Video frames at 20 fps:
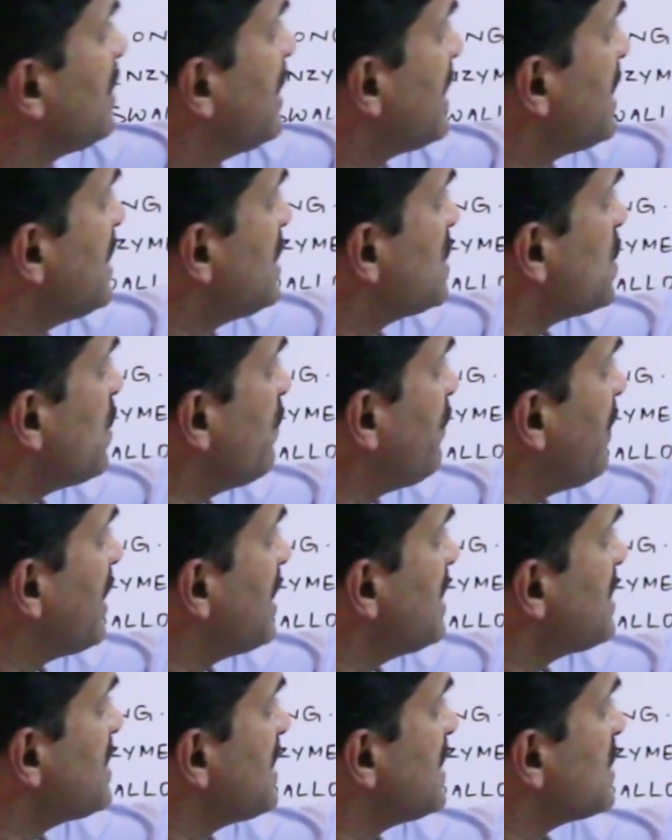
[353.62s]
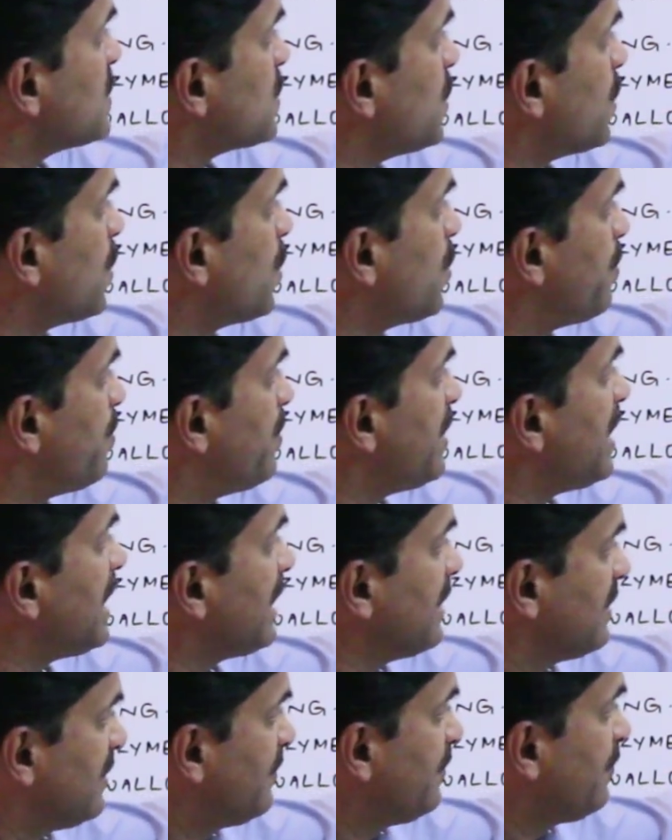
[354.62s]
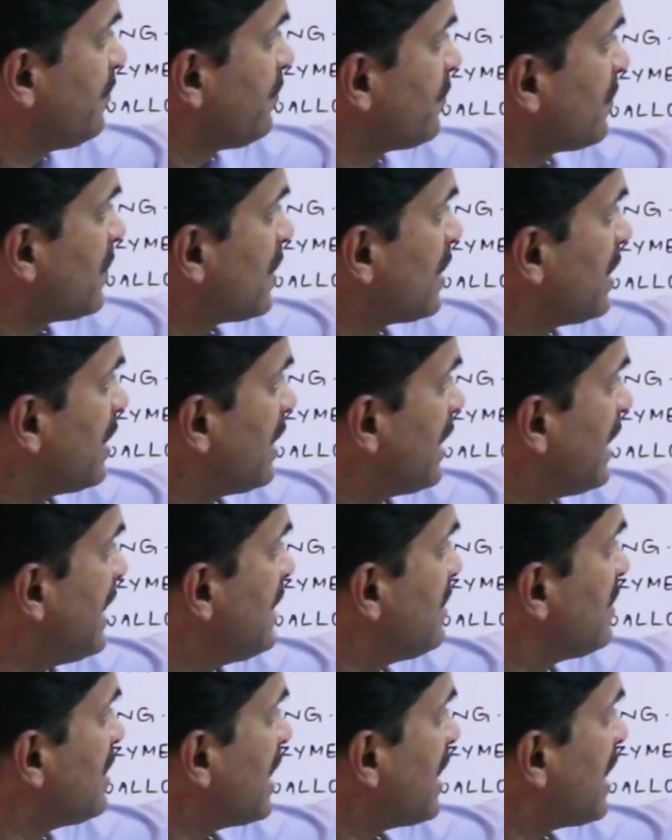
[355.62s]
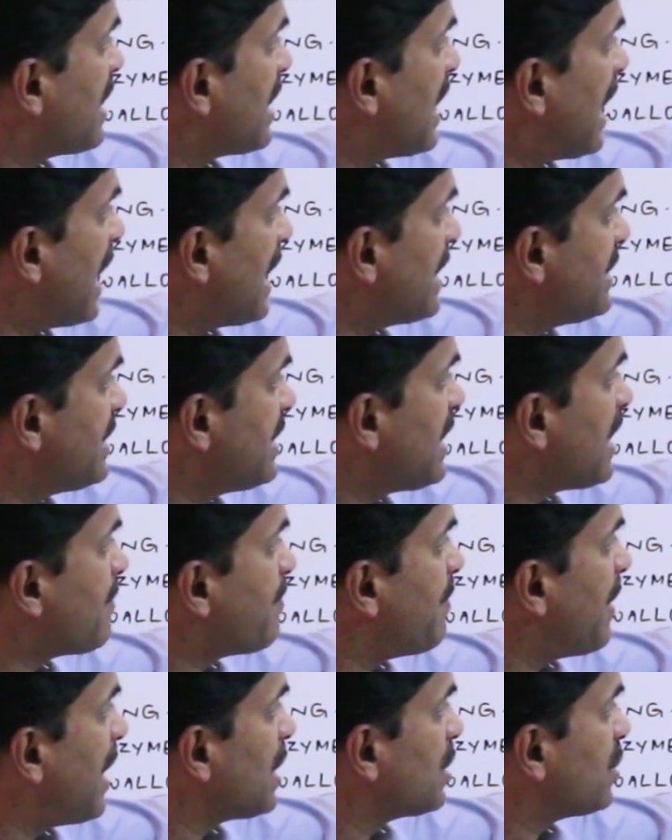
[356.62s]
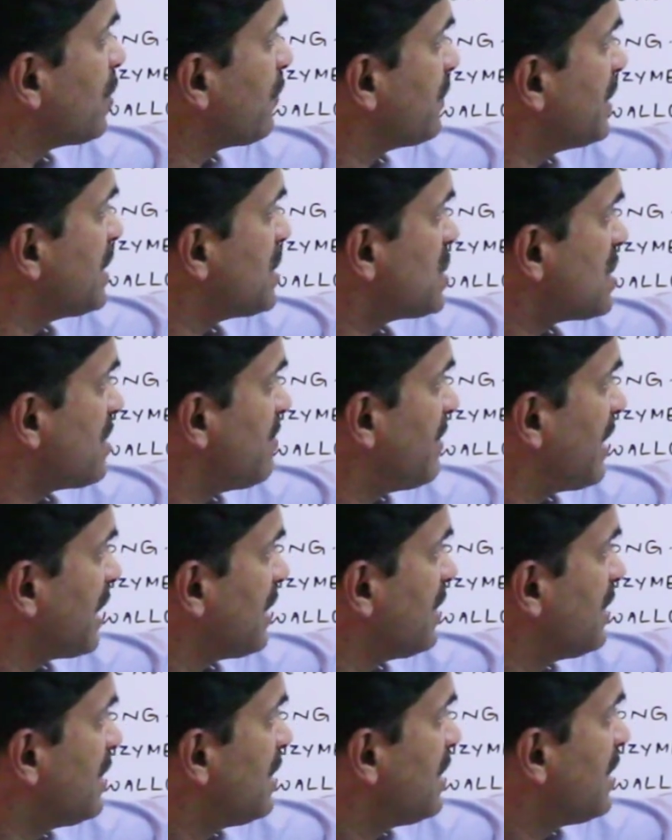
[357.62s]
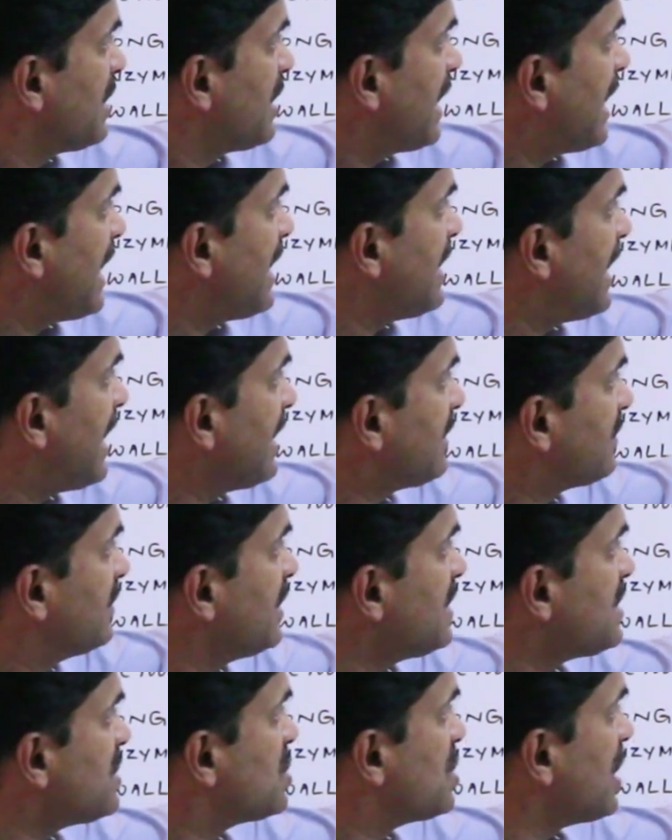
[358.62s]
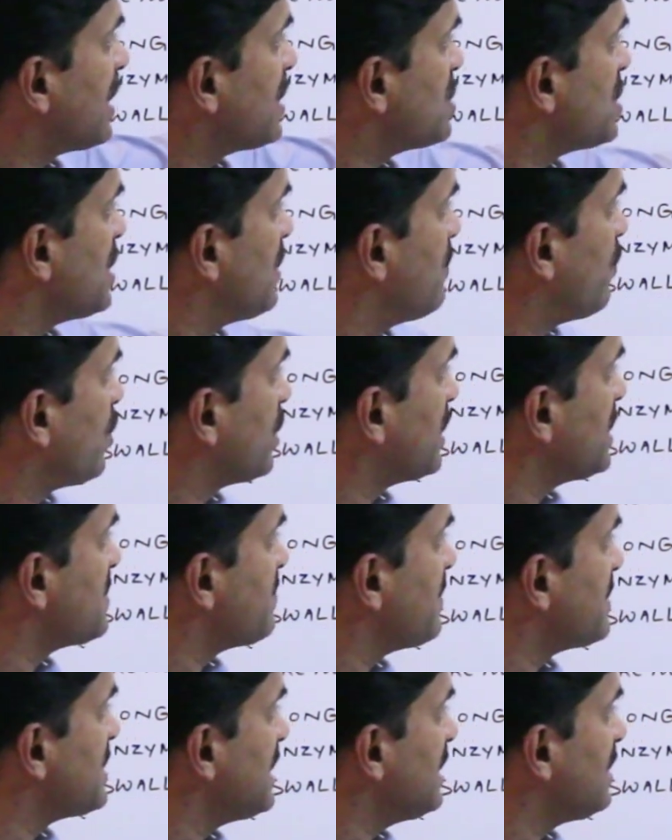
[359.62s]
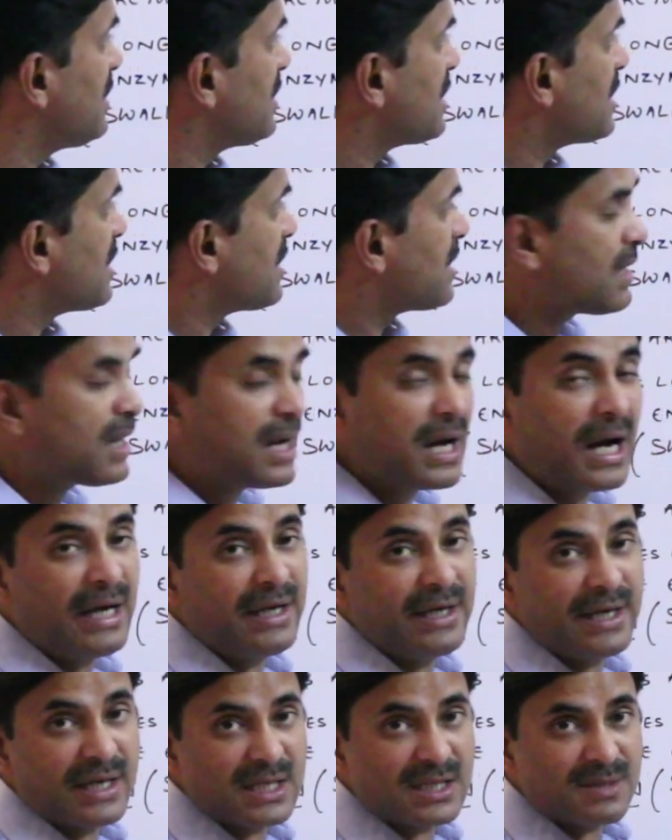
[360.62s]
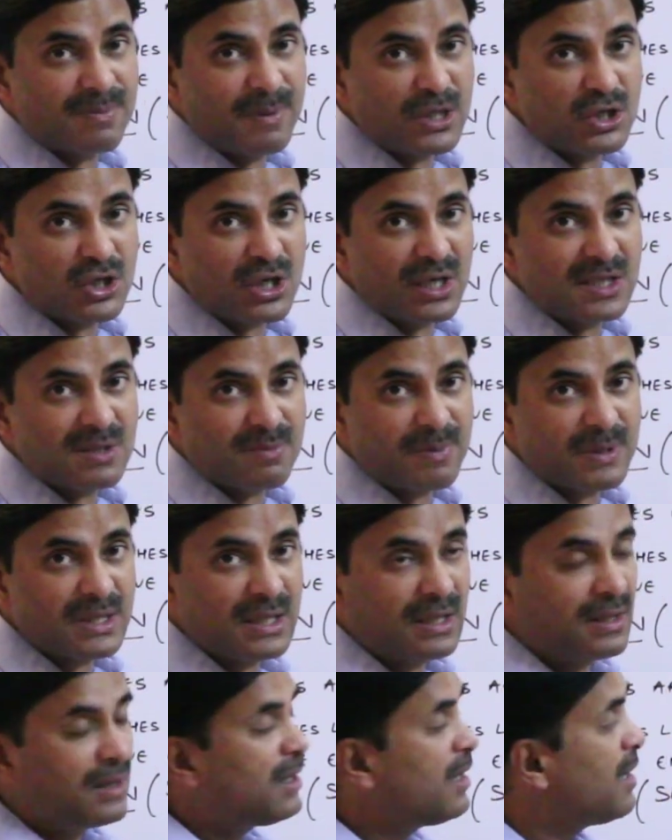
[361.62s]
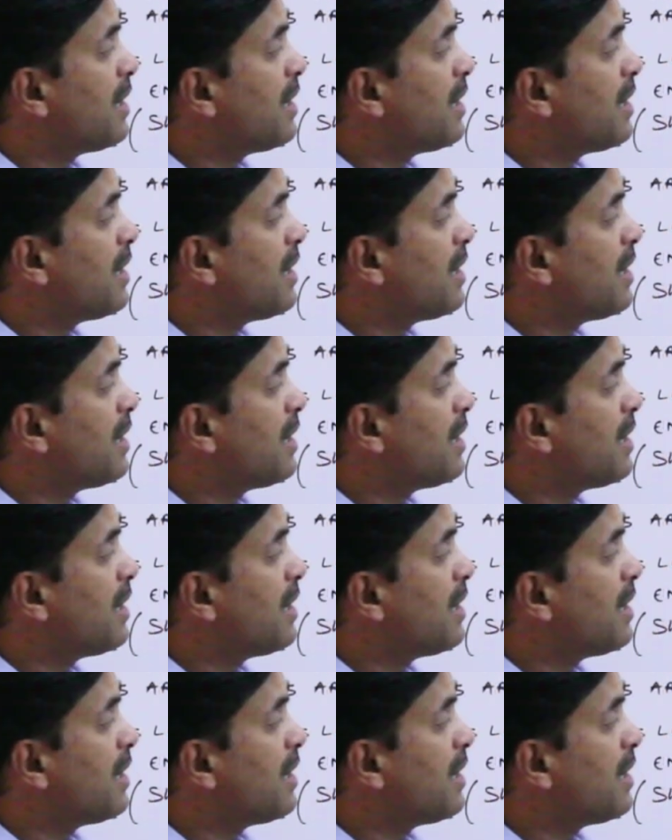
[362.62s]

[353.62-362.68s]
the esophagus is opening in the cardiac part of the stomach, and at this junction, what is present? Cardiac sphincter is present.